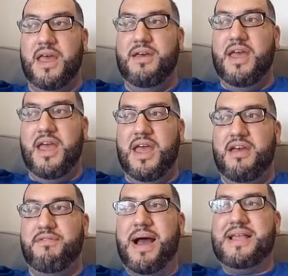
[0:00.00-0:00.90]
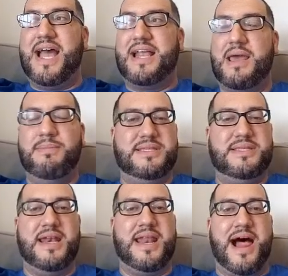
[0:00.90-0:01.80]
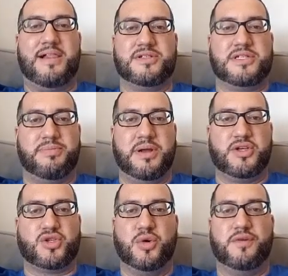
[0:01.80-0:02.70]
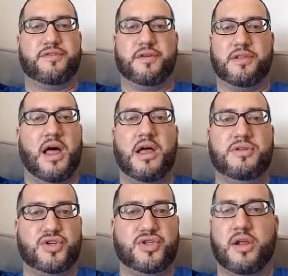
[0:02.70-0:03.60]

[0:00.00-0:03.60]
if my dad gave me $10 to bring to school for lunch